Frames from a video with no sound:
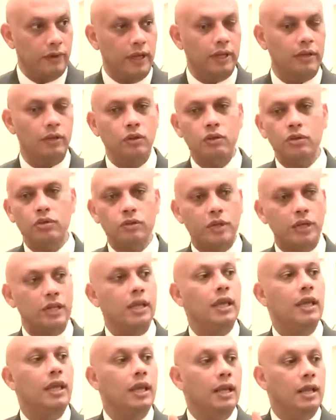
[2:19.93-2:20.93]
Like
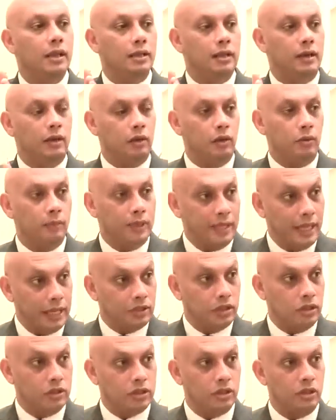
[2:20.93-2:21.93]
usually, the
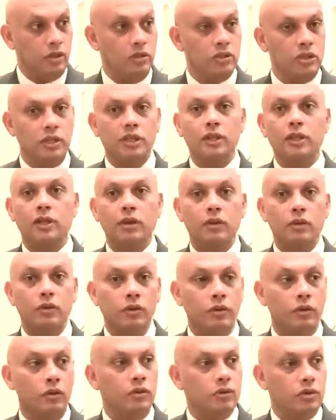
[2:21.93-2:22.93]
recommendation is to use it
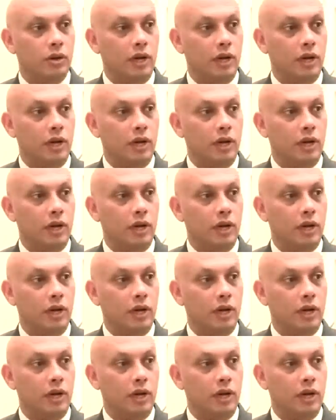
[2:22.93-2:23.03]
on those